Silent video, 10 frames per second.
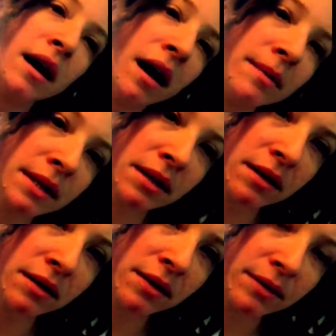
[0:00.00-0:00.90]
I'm gonna
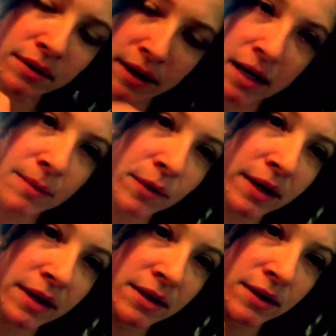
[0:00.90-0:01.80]
go through and I'm
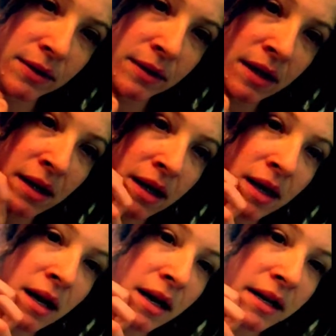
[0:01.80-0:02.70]
going to
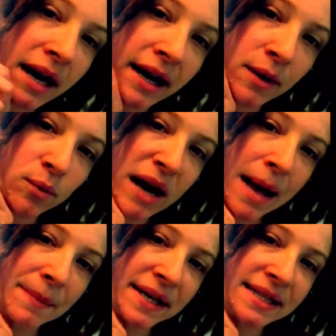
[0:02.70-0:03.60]

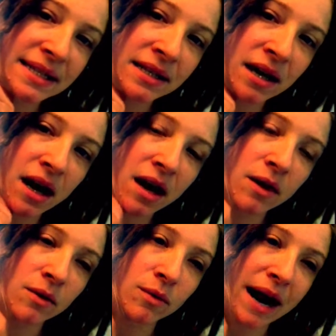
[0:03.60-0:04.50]
wrap it
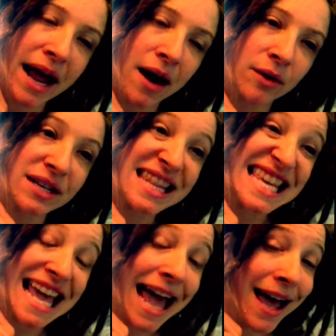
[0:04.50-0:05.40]
around
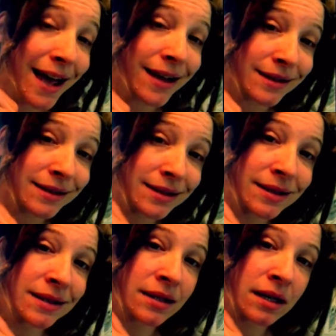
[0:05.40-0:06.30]
the end
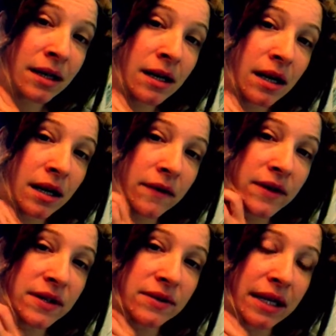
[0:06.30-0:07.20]
of
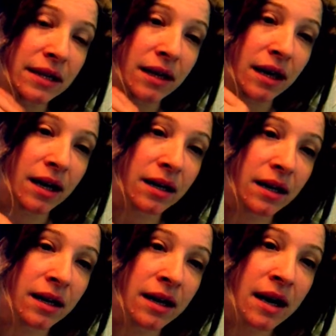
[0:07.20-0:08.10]
this dreadlock
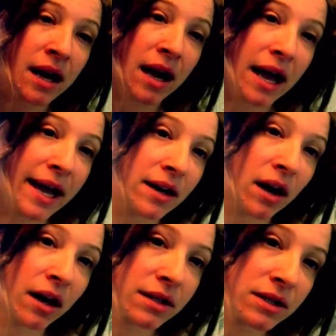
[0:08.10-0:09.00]
and
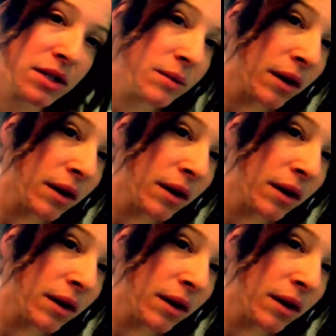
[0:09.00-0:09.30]
onto